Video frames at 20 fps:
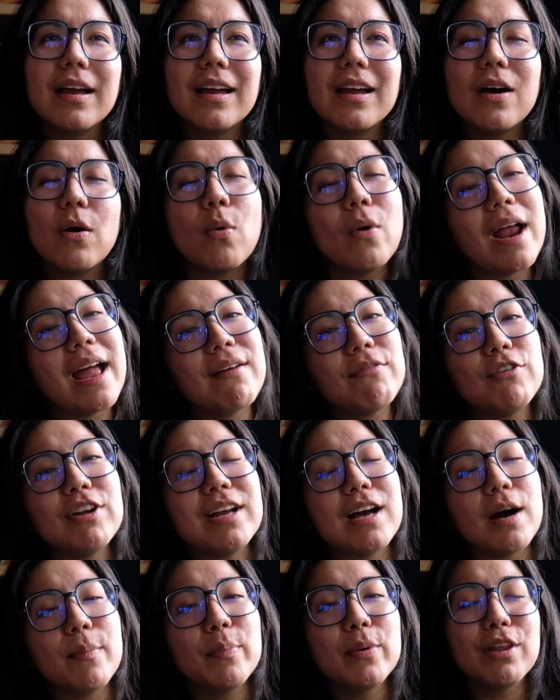or every
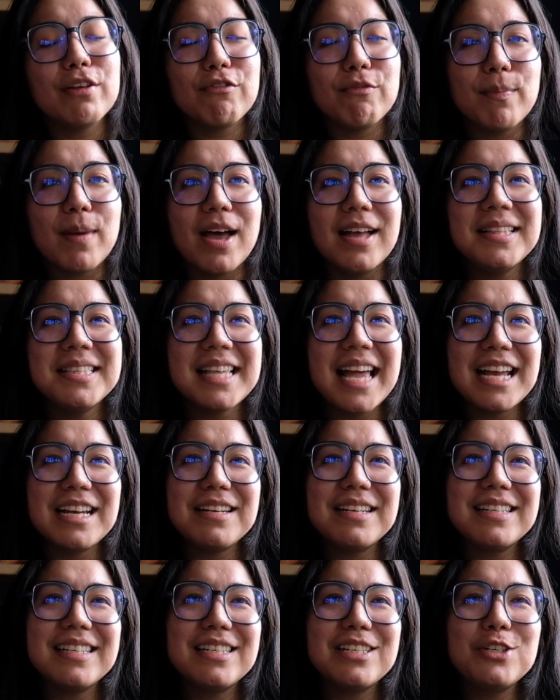couple of months, I
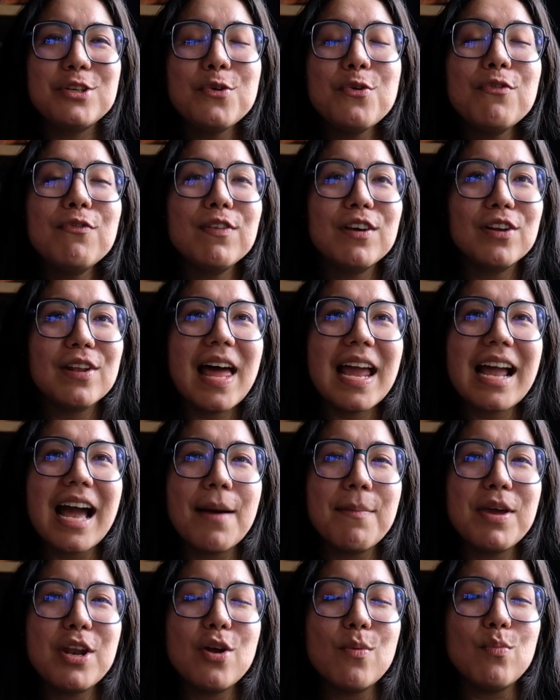do feel like
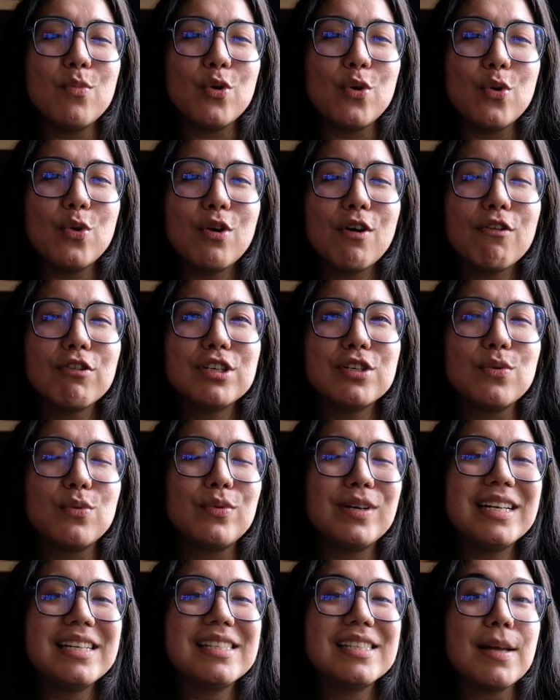I'm in a mood to
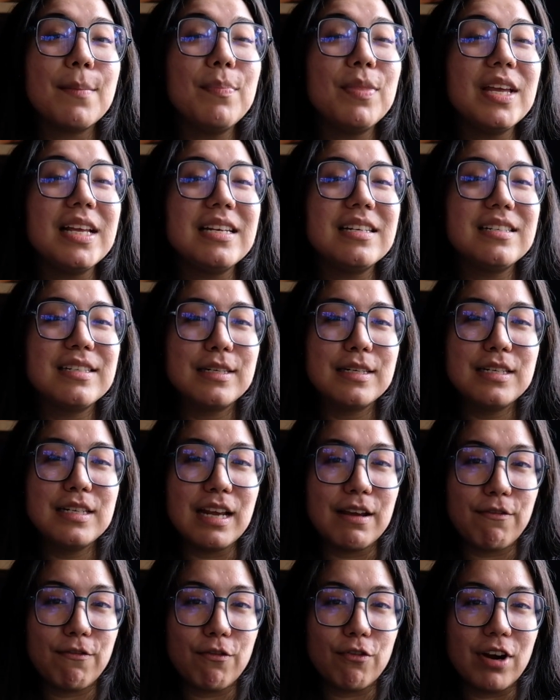read something
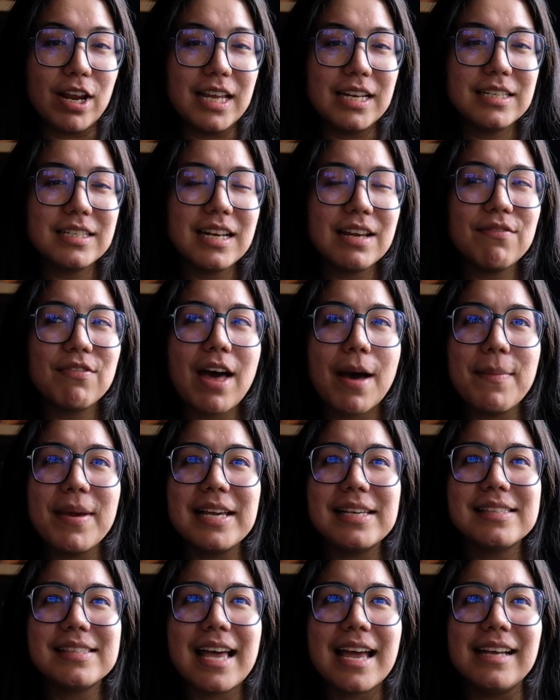different, if that
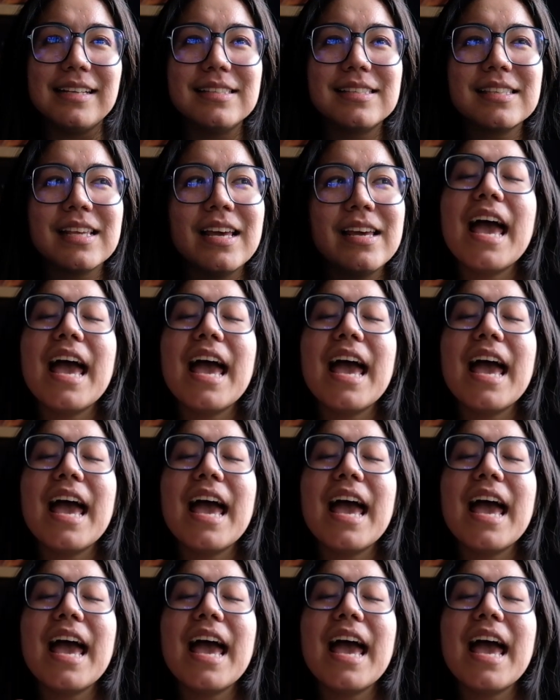makes sense.